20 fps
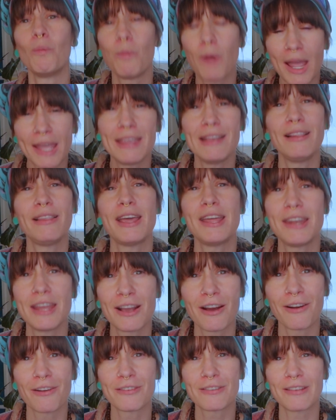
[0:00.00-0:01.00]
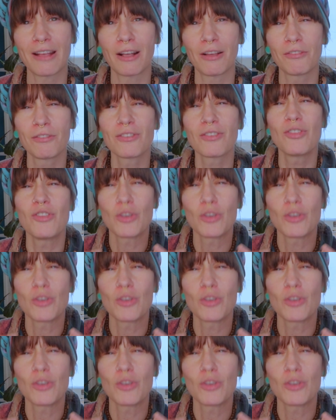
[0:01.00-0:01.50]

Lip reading: regulating ourselves,